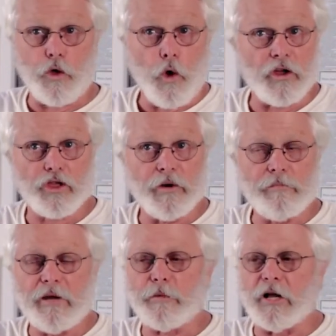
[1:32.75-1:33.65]
Only 3
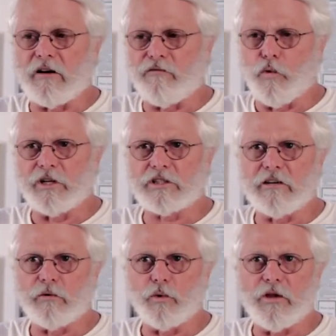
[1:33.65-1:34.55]
people out of
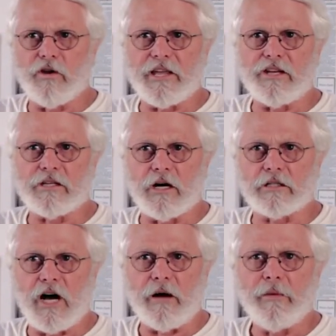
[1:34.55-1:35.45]
47 were there the entire
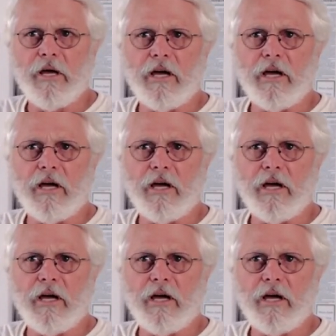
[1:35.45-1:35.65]
time.